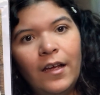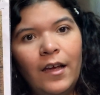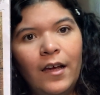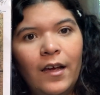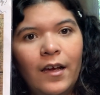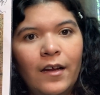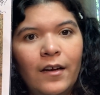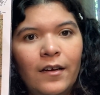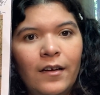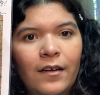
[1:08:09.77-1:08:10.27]

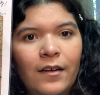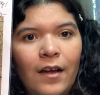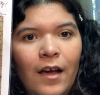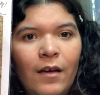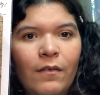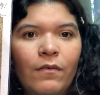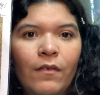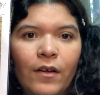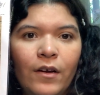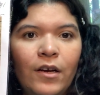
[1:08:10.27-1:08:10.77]
And
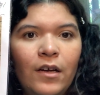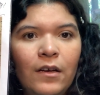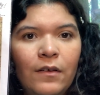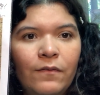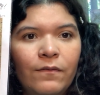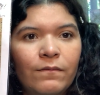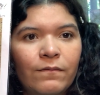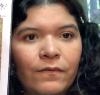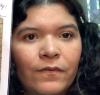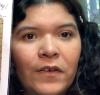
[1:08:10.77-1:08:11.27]
I finally
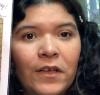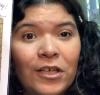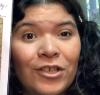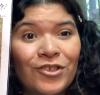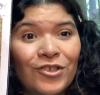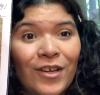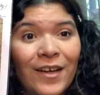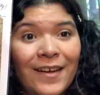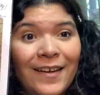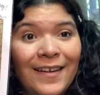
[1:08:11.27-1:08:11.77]

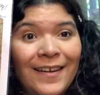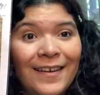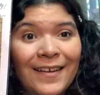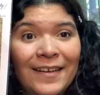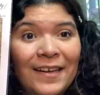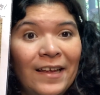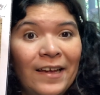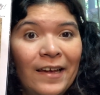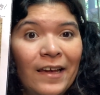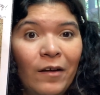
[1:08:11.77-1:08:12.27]
finished getting it.
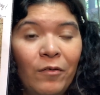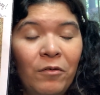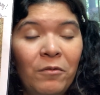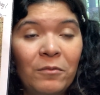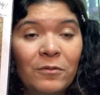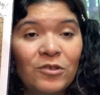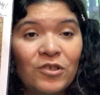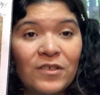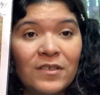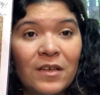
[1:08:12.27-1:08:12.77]
Like,
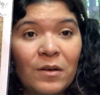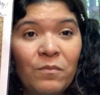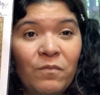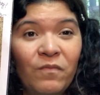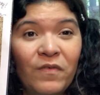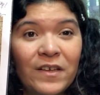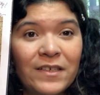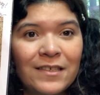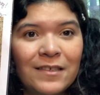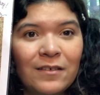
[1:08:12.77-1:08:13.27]
everyone just
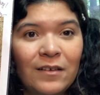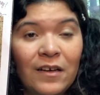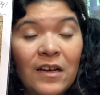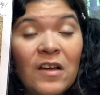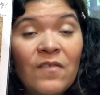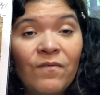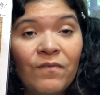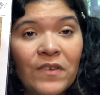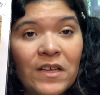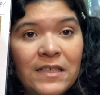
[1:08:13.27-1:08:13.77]

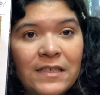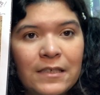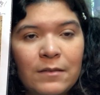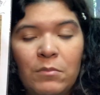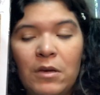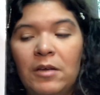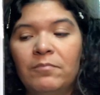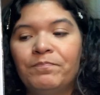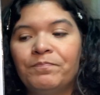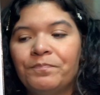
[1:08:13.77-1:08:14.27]
convinced
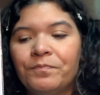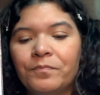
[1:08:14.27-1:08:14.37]
me.